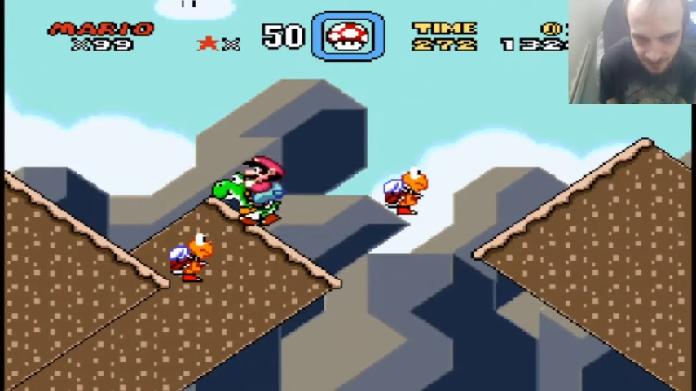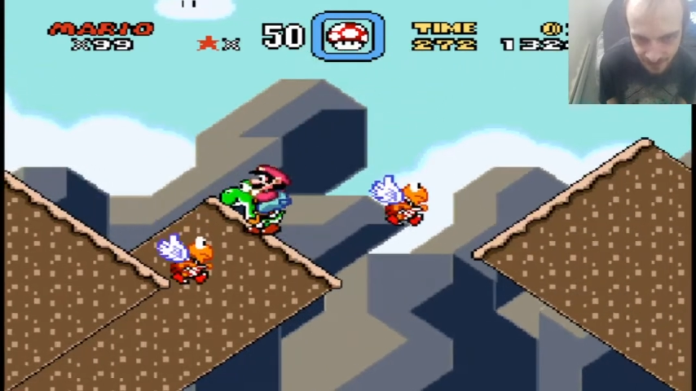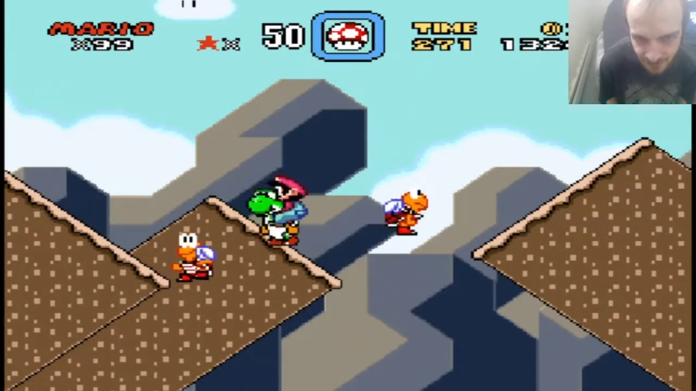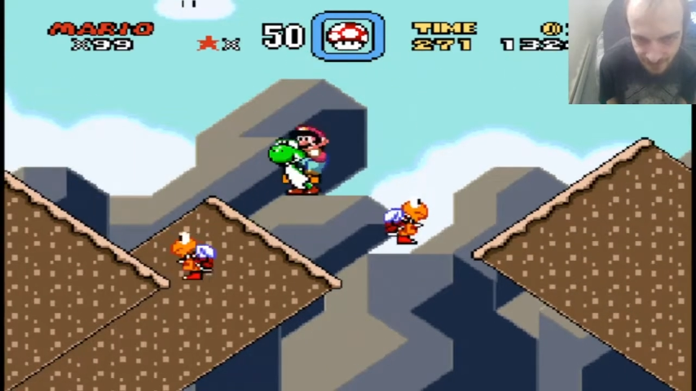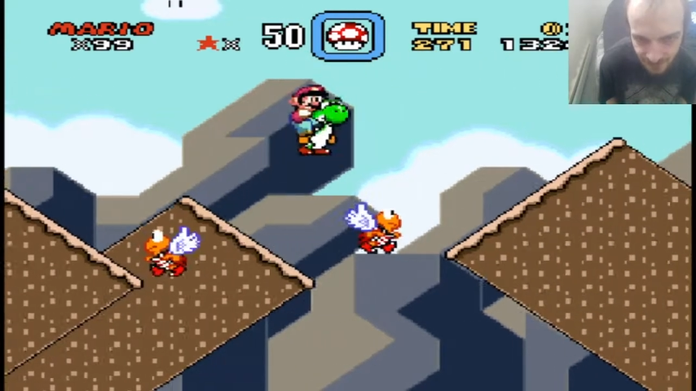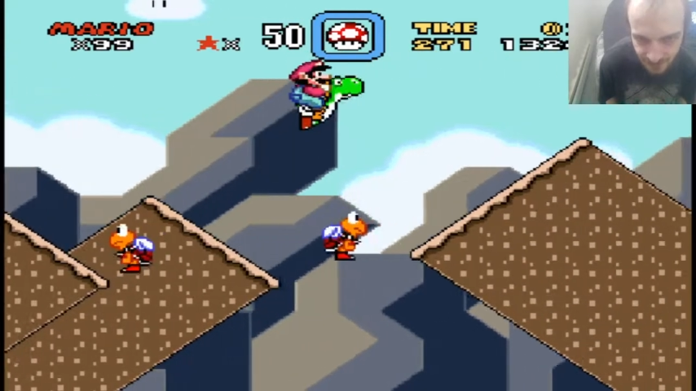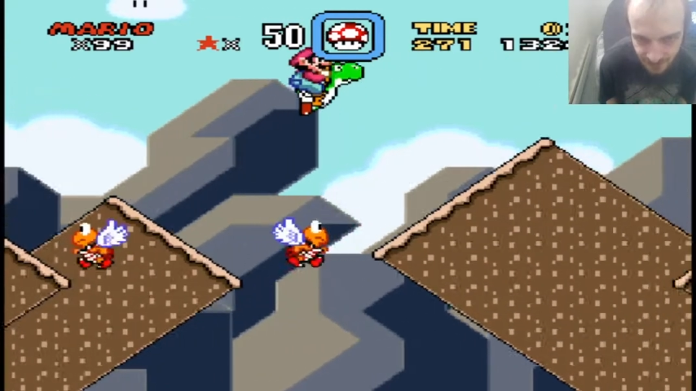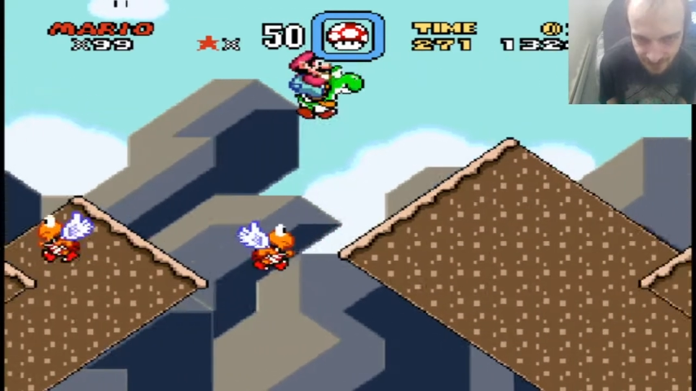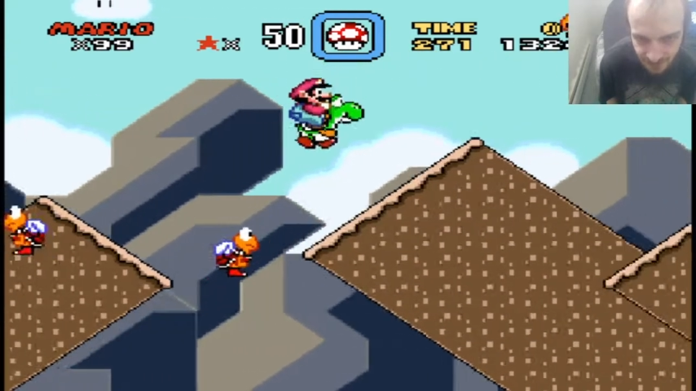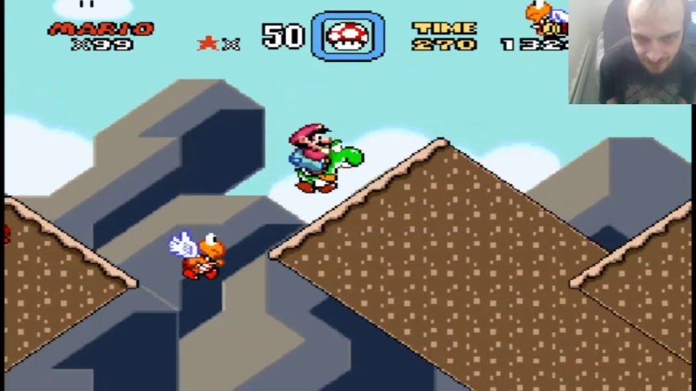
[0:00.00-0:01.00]

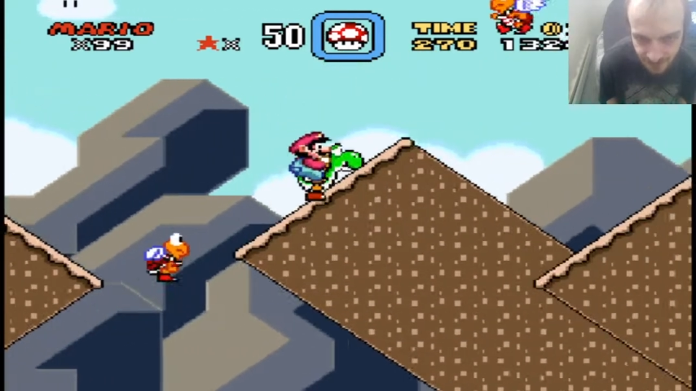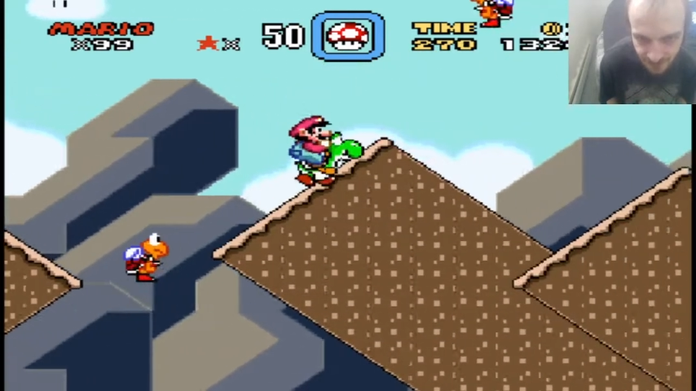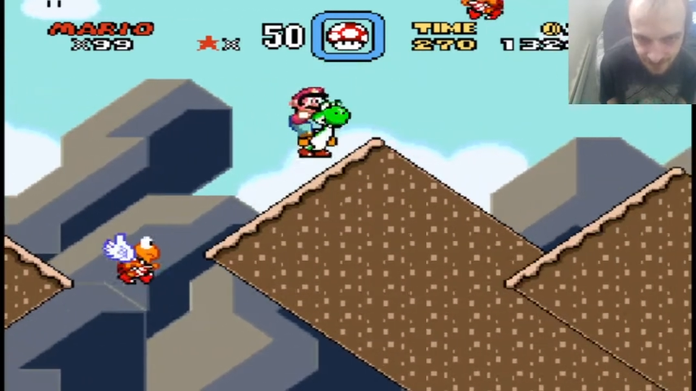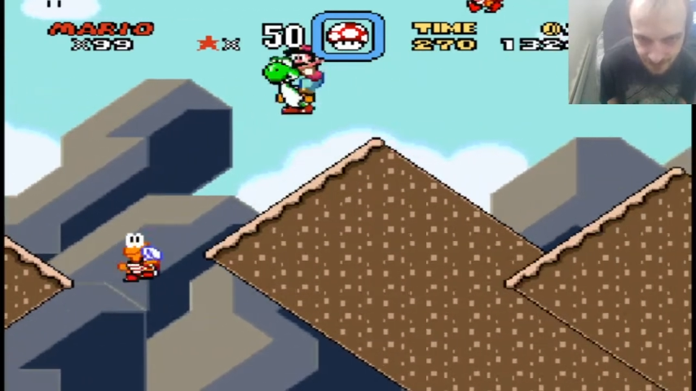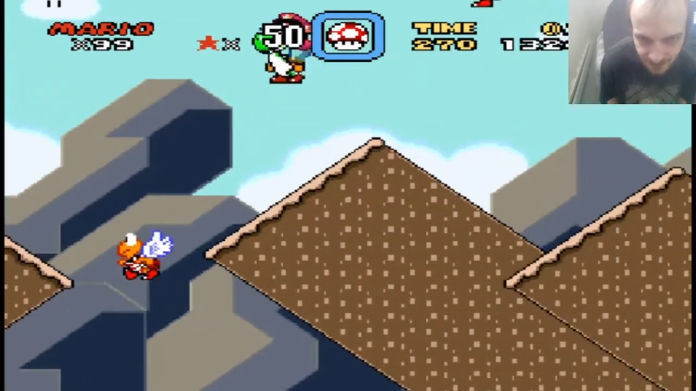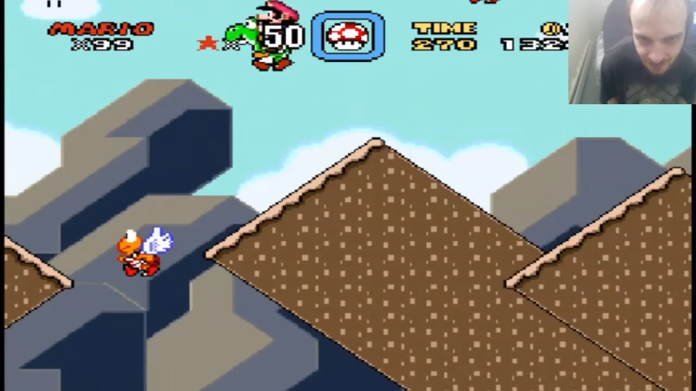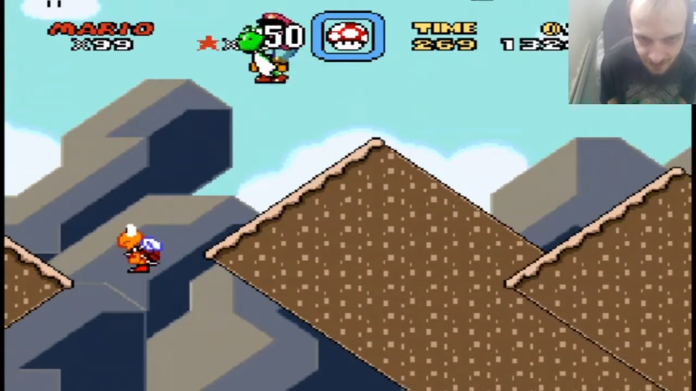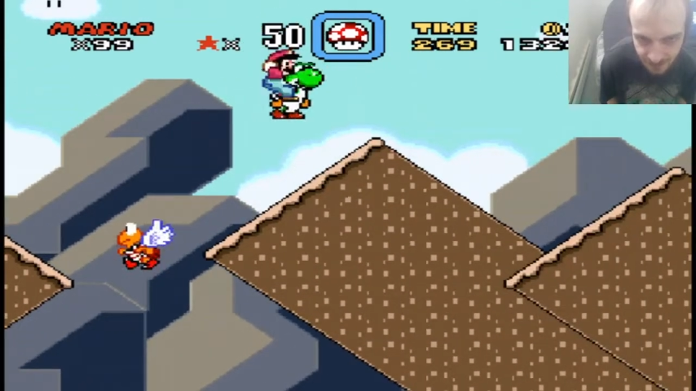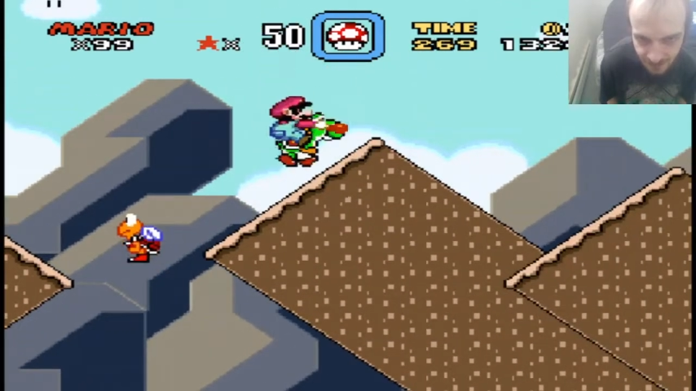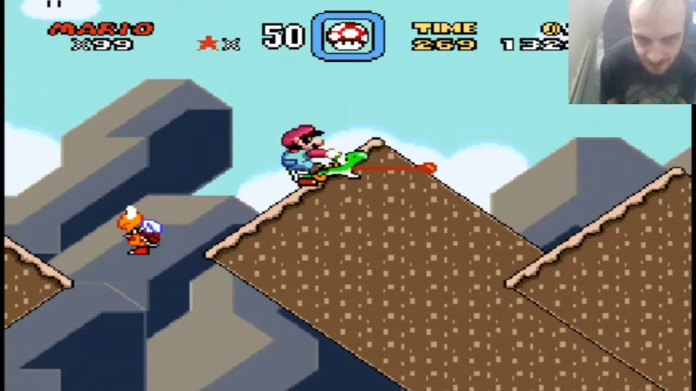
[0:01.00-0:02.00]

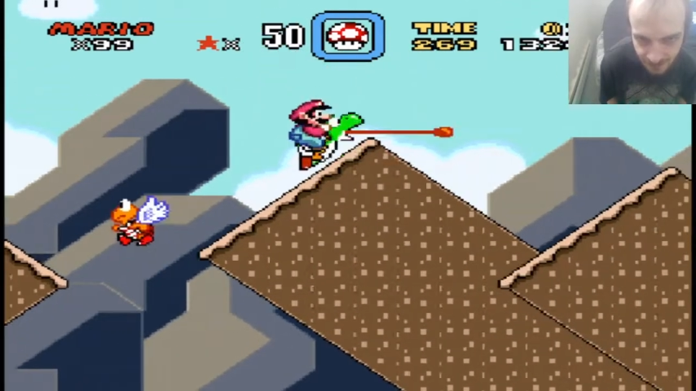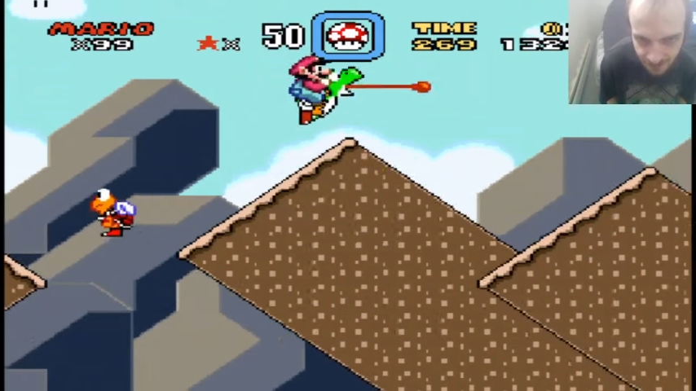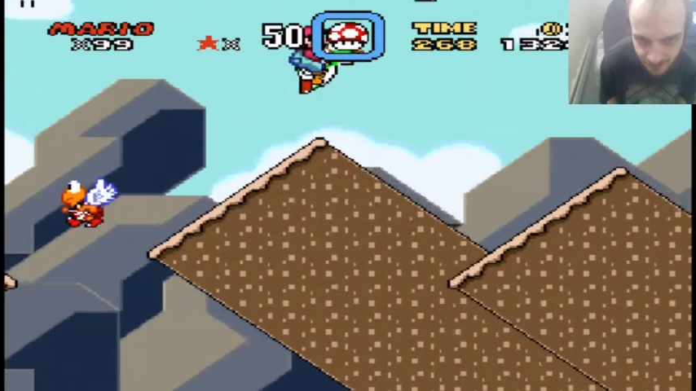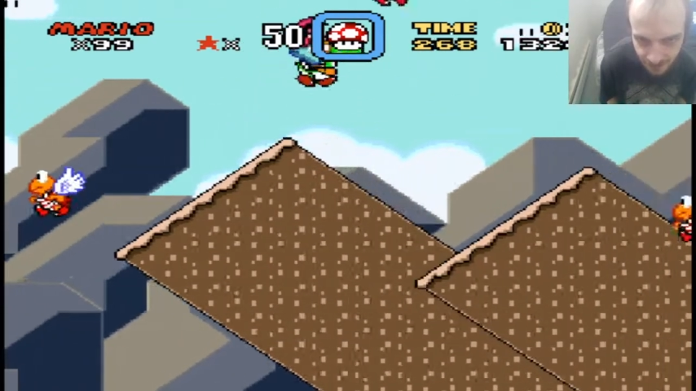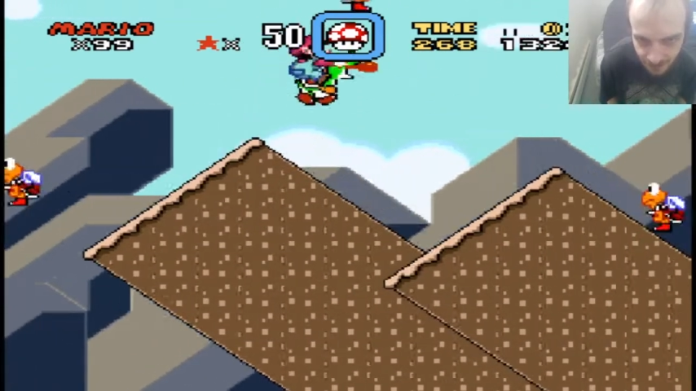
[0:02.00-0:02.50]
(silence)